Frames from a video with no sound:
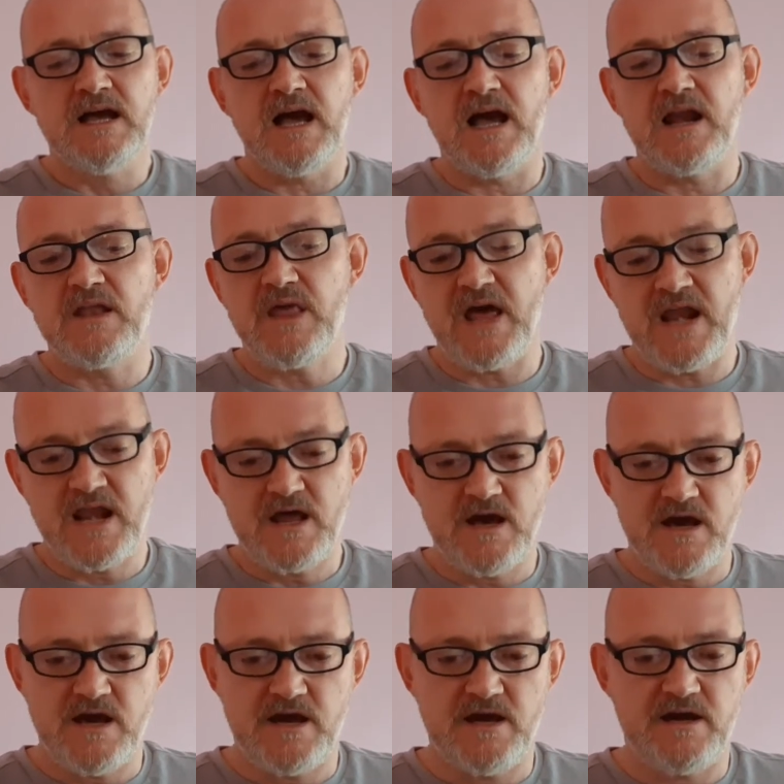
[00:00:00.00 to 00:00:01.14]
and then
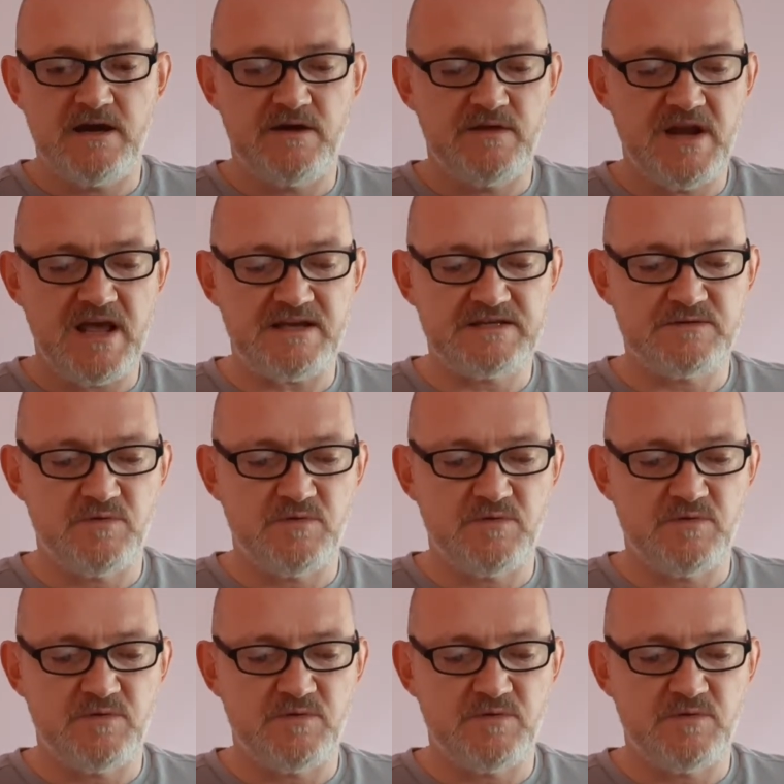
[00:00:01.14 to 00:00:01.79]
the next